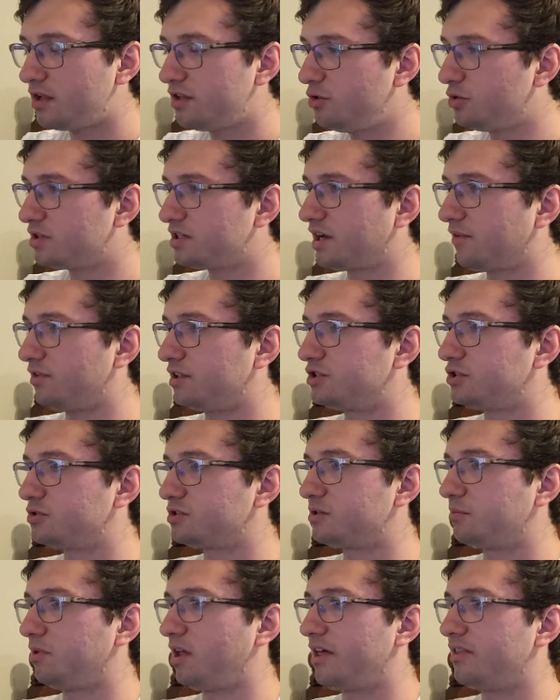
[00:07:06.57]
You can definitely
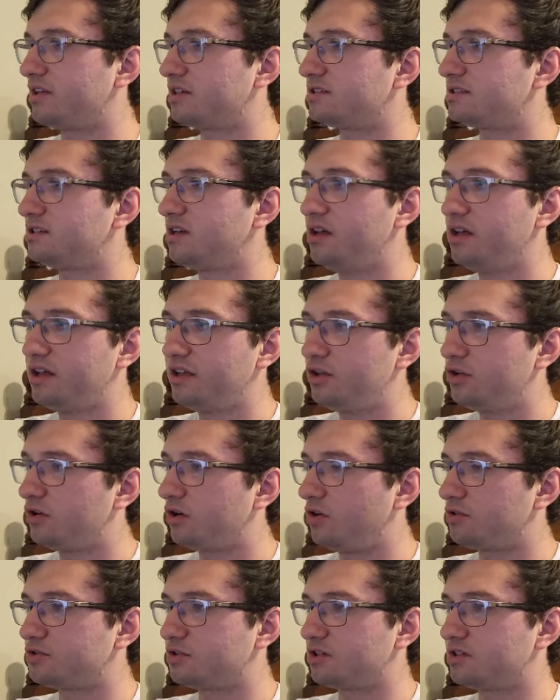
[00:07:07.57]
choose to play this. You
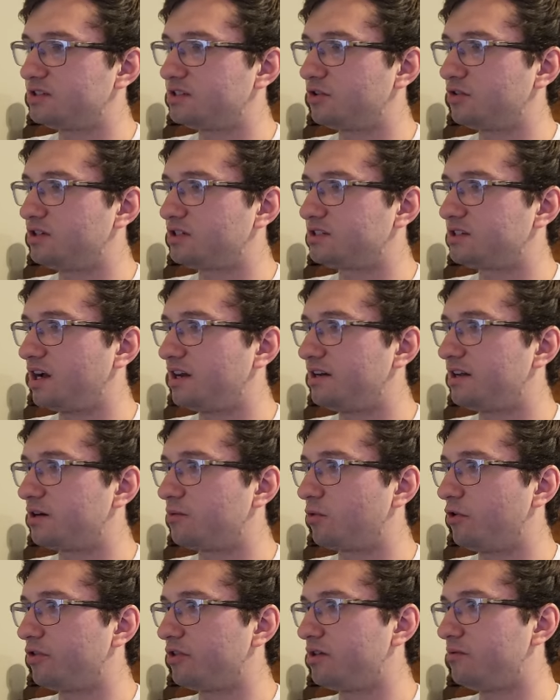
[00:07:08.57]
could also consider it side
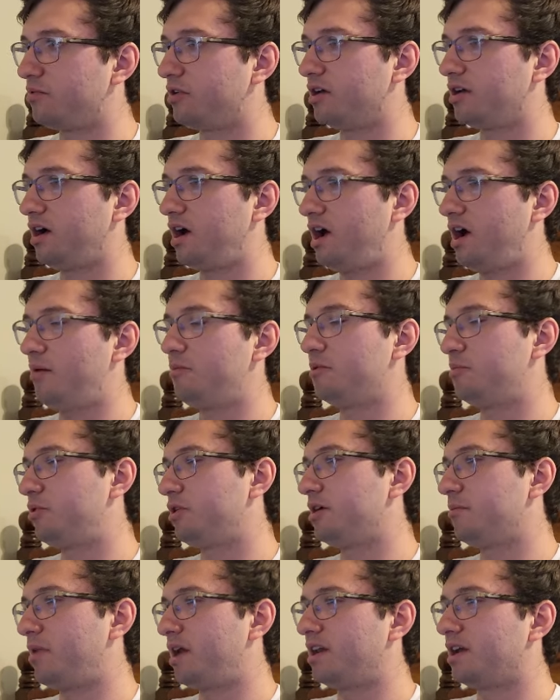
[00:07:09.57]
deck worthy, but I'm going to
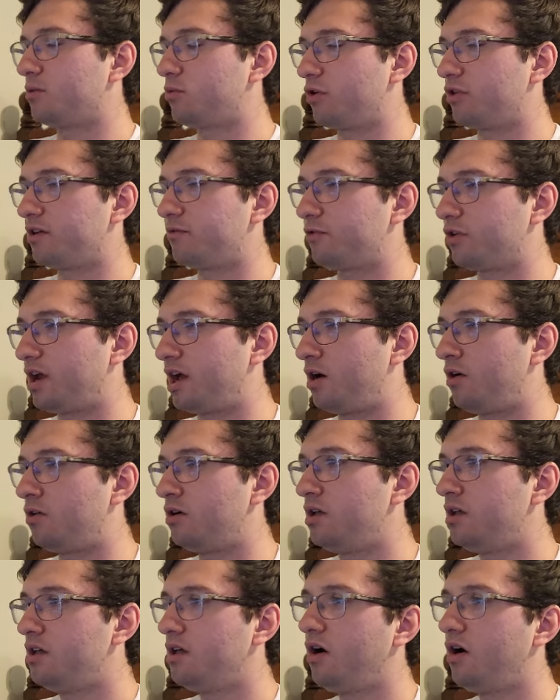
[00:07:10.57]
put it in main deck worthy for now.